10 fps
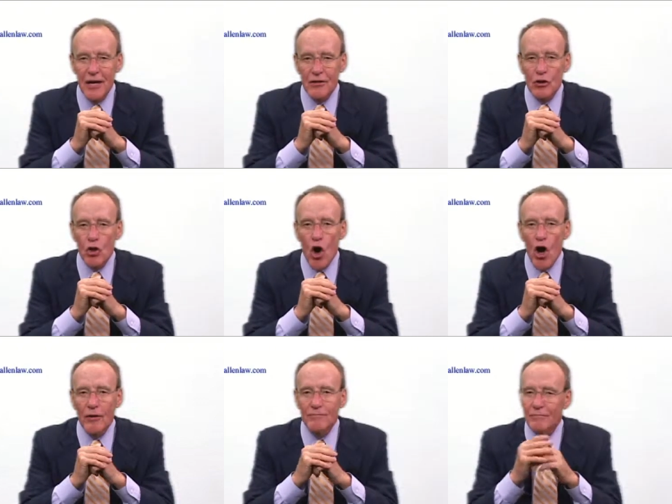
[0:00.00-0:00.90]
The
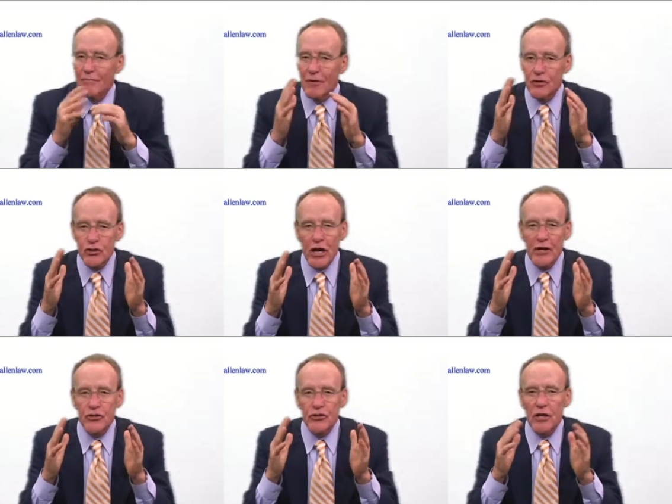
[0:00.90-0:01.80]
law
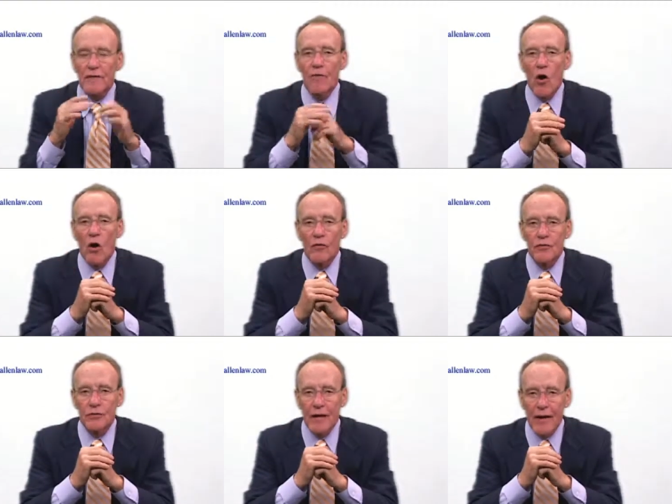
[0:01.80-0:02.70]
changes,
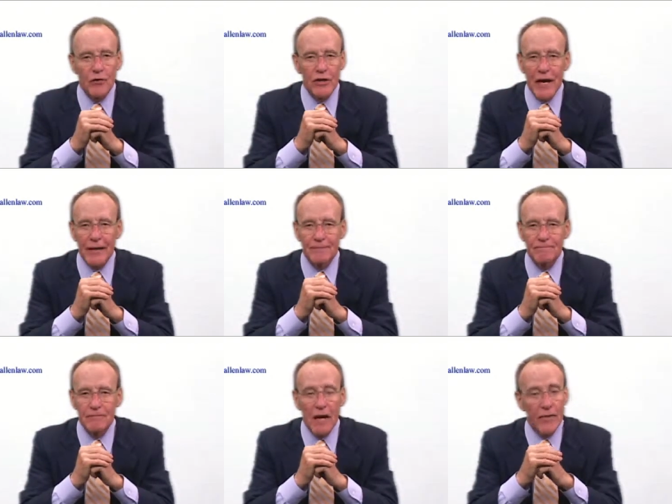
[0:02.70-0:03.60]
evolves every day.
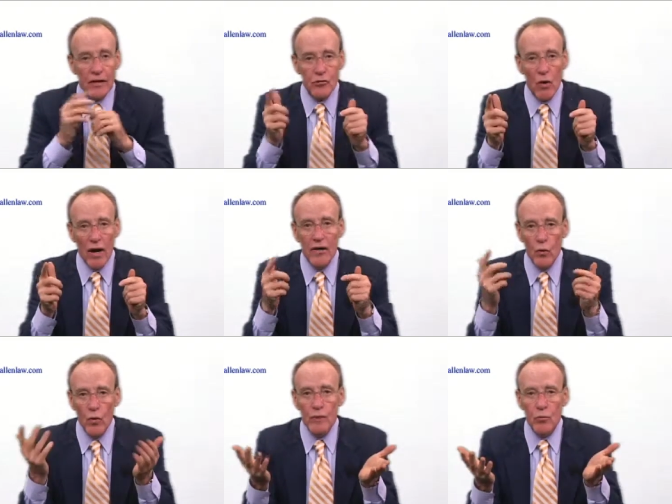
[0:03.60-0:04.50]
And that's why
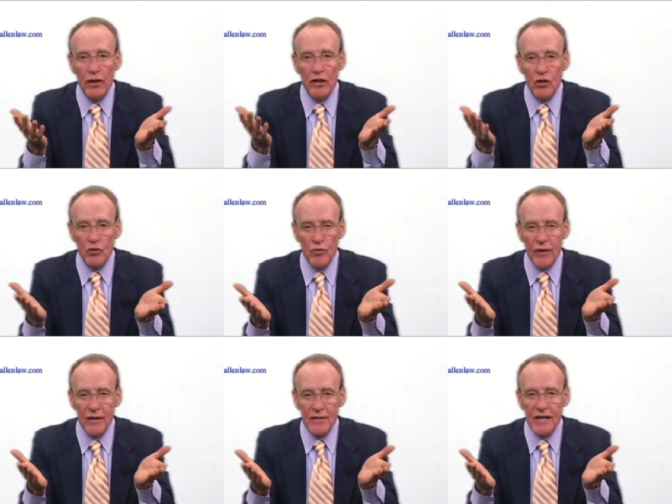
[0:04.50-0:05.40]
we bring you
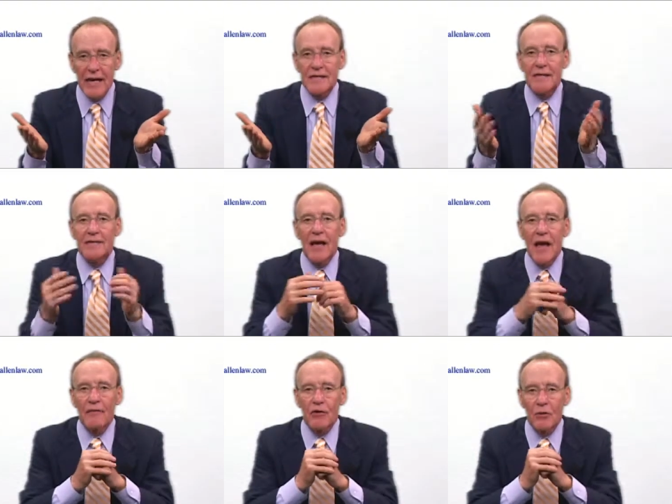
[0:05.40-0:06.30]
these cases
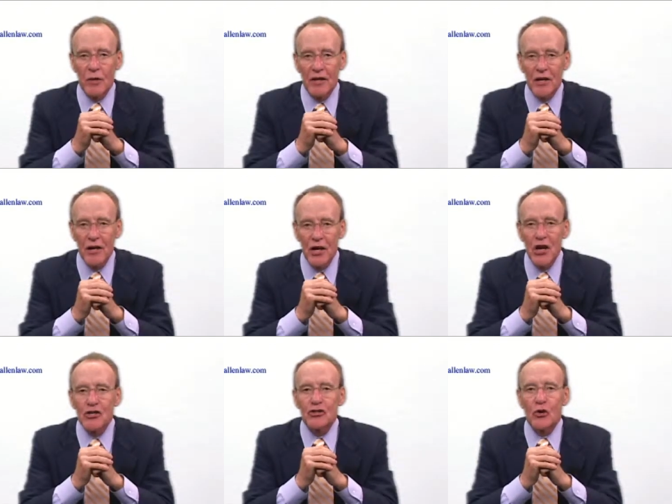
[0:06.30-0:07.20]
every week
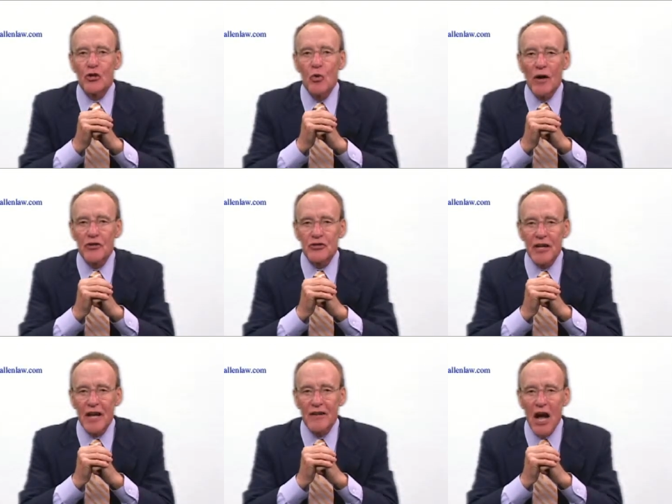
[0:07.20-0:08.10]
so you
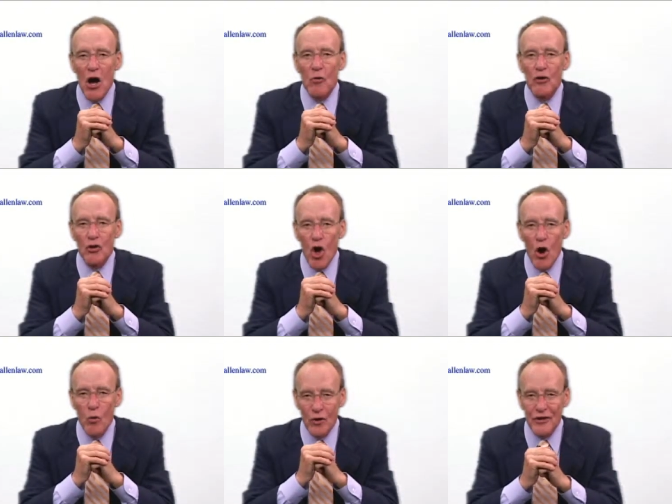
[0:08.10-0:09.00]
understand how the
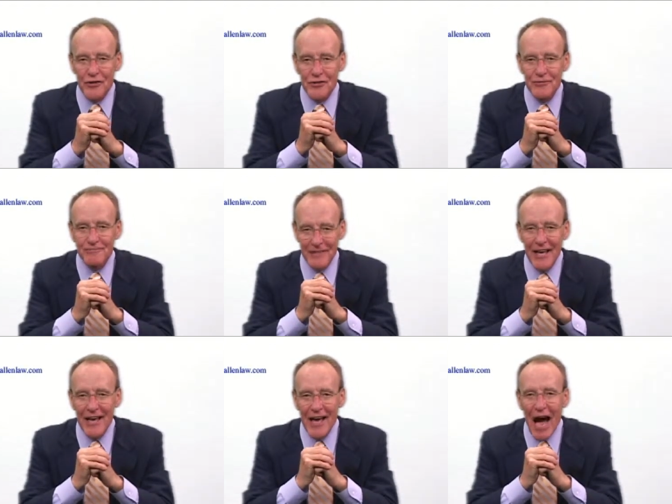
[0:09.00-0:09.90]
law works.
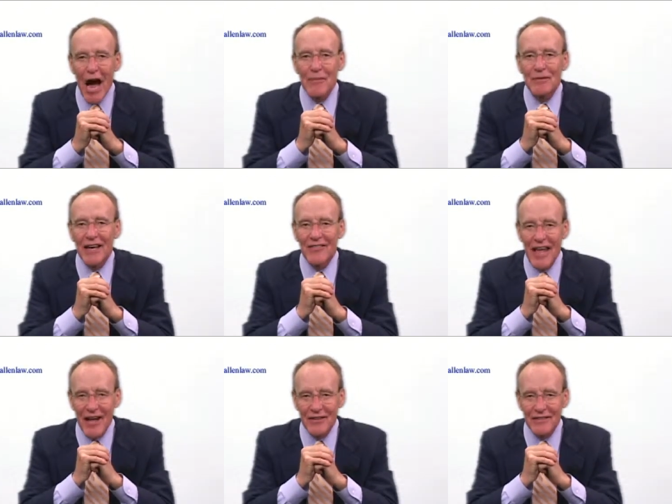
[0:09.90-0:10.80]
I'm David
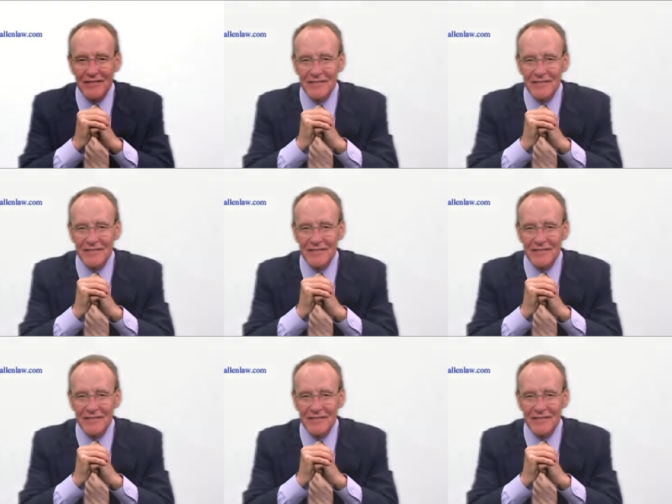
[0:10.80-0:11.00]
Allen.